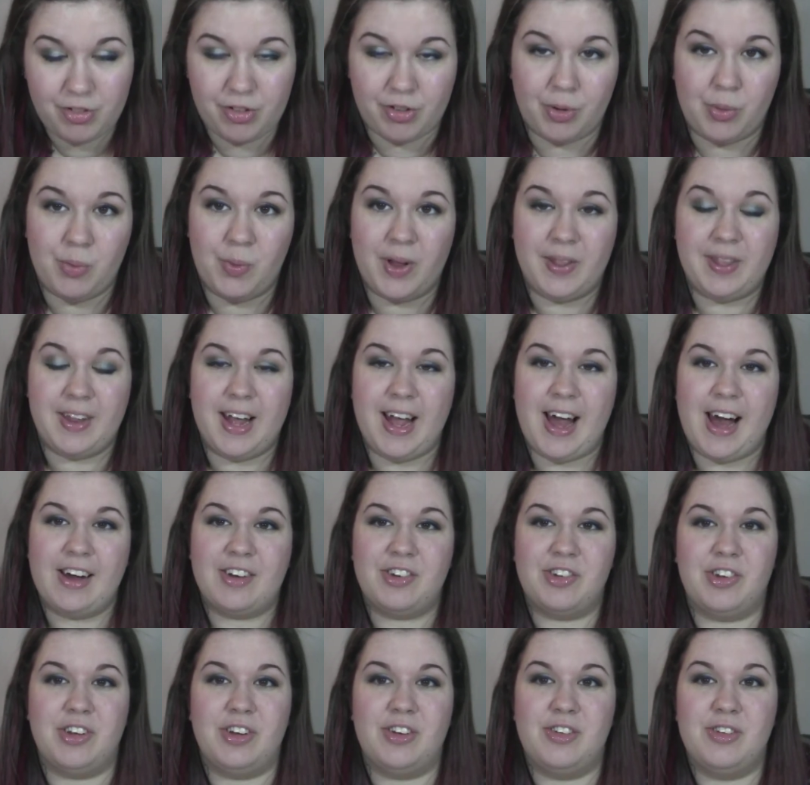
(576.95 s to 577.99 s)
So when they
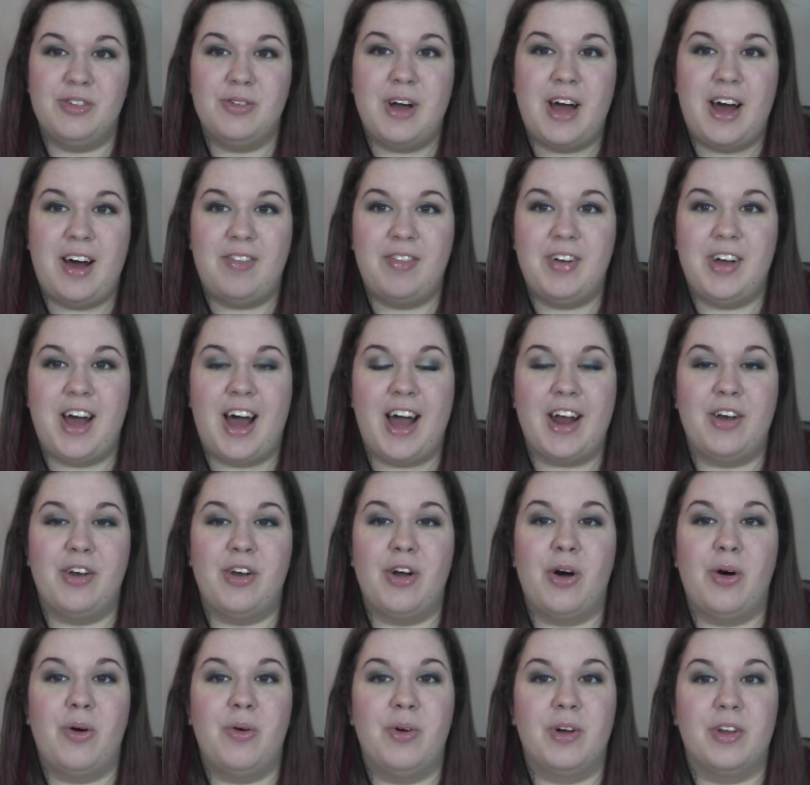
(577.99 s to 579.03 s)
actually do have it, I
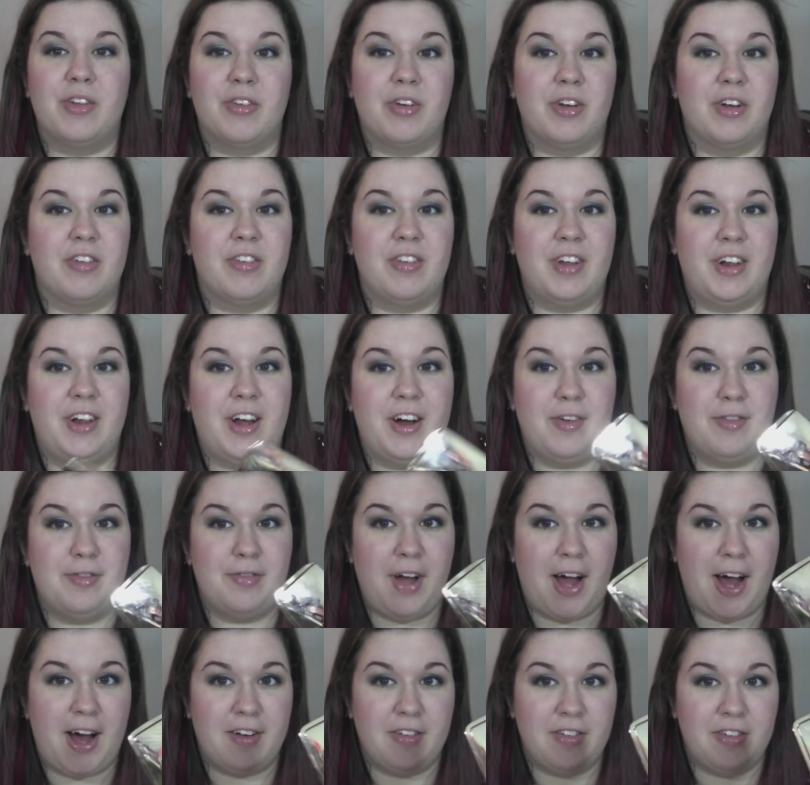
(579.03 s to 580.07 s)
know it's going to sell out
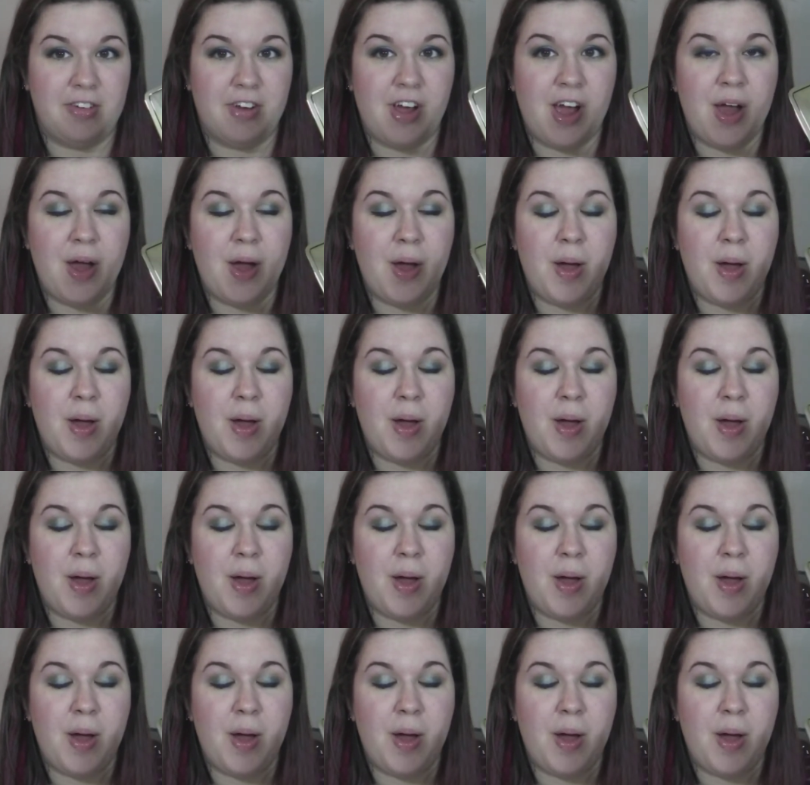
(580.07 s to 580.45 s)
fast.